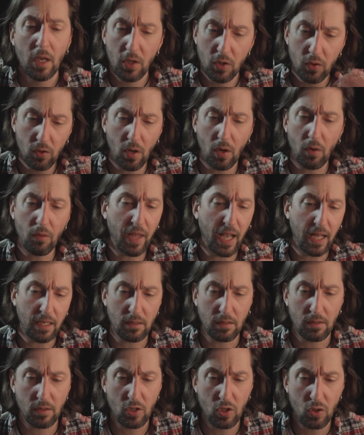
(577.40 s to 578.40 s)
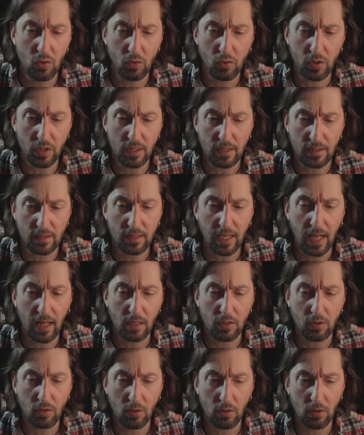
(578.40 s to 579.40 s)
You know that curious
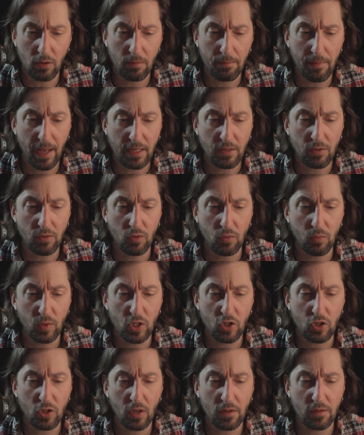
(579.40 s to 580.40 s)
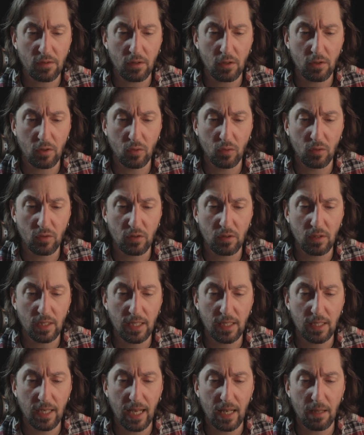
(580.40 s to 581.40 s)
cellular matter which constitutes
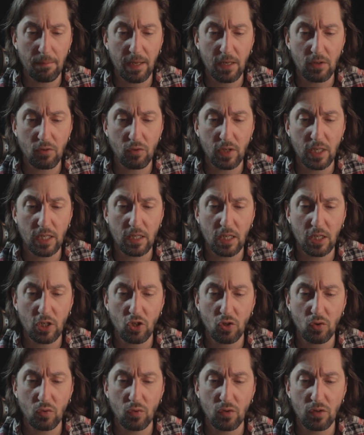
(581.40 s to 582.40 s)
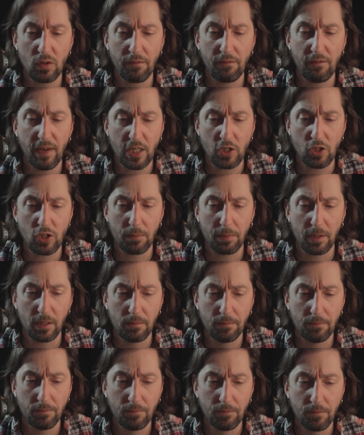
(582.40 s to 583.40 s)
the elementary tissues of
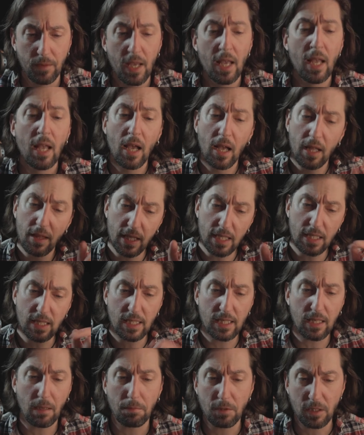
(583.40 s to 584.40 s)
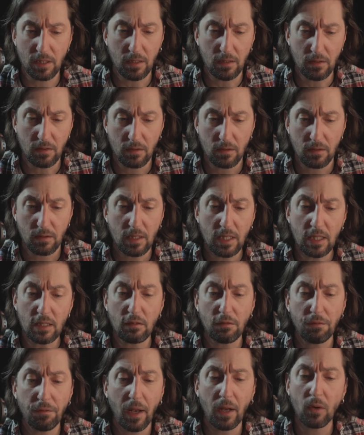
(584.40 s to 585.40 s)
vegetable? This substance
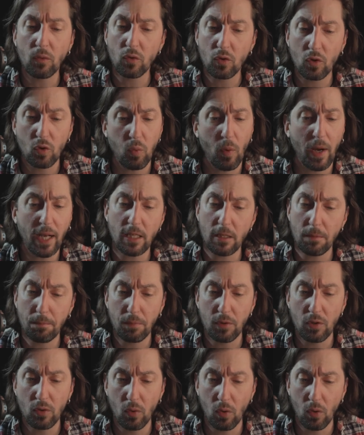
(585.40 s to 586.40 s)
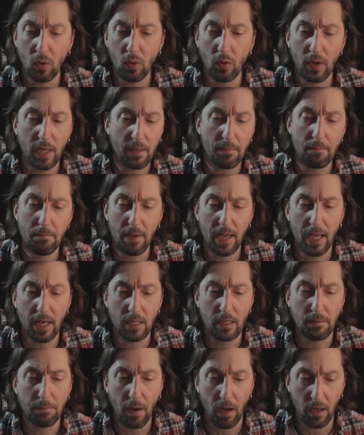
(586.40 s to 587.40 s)
is found quite pure in
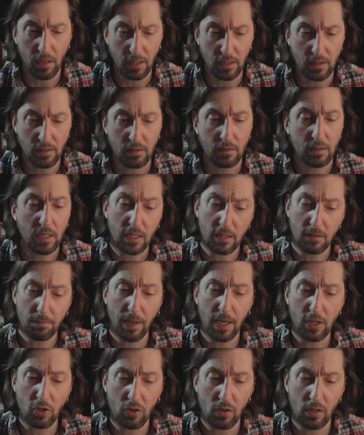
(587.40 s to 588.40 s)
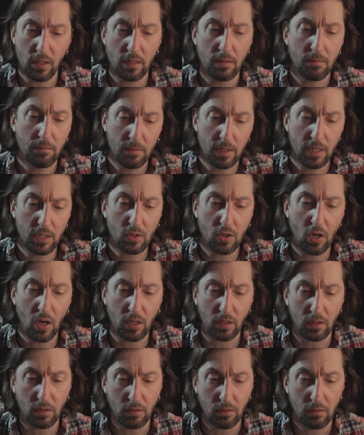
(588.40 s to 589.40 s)
many bodies, especially in
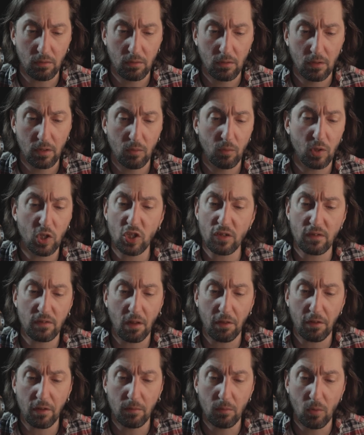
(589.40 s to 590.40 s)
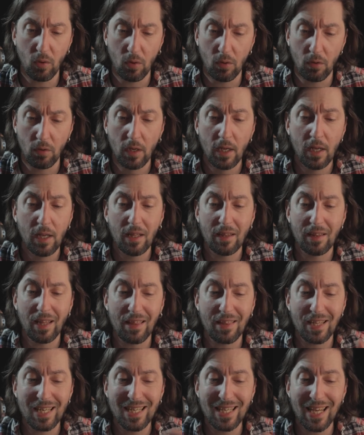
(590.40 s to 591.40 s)
cotton, which is nothing more
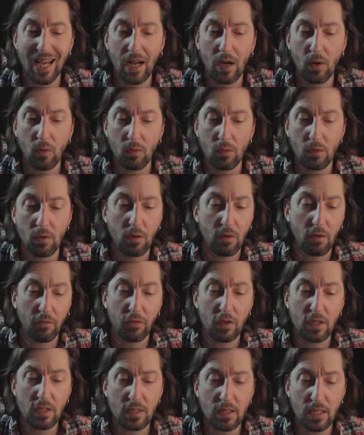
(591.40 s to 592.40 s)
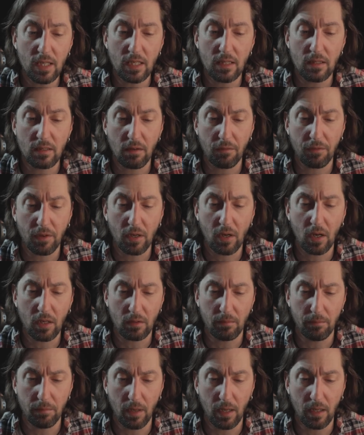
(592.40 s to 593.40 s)
than the down of the seeds of the
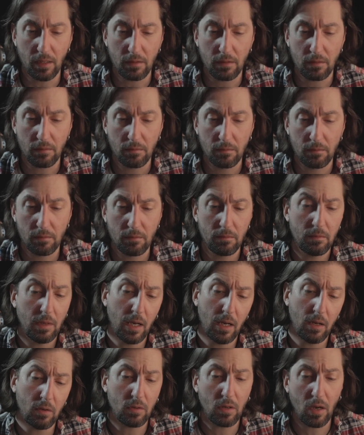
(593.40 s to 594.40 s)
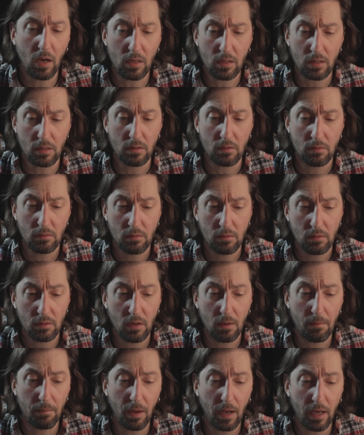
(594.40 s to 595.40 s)
cotton plant. Now, cotton,
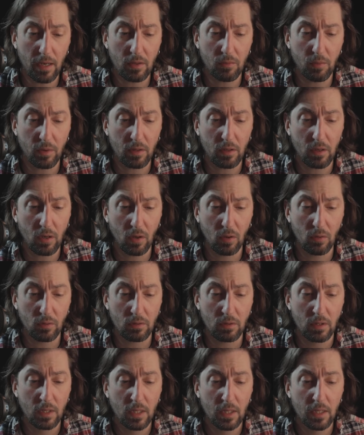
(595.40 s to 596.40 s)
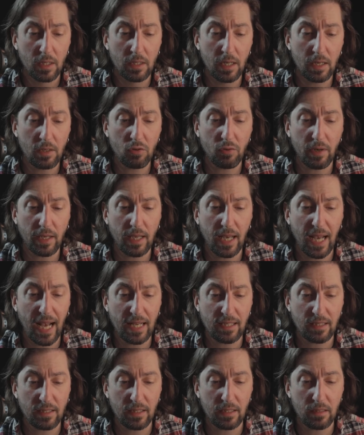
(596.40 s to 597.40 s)
combined with cold nitric
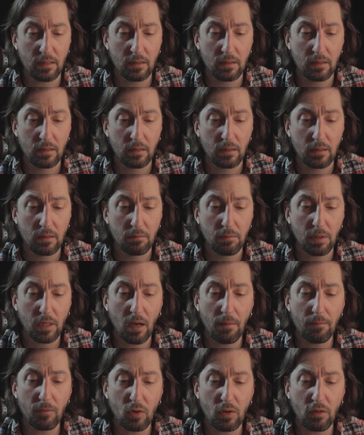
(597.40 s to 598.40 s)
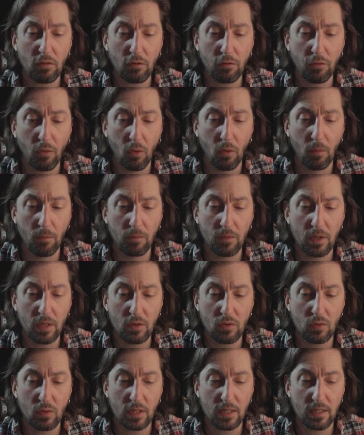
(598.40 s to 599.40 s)
acid, become transformed
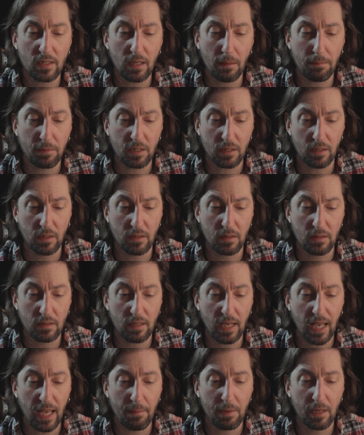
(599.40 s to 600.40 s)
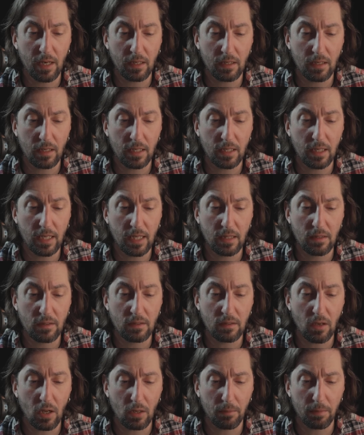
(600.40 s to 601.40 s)
into a substance eminently
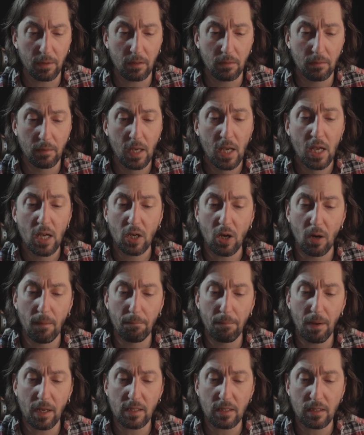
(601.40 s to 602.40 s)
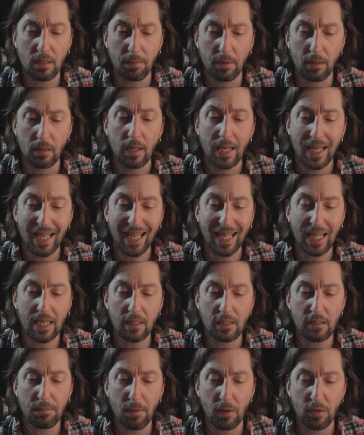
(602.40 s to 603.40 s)
insoluble, combustible, and
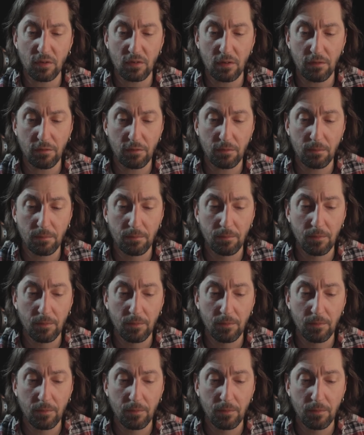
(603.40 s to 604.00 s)
explosive.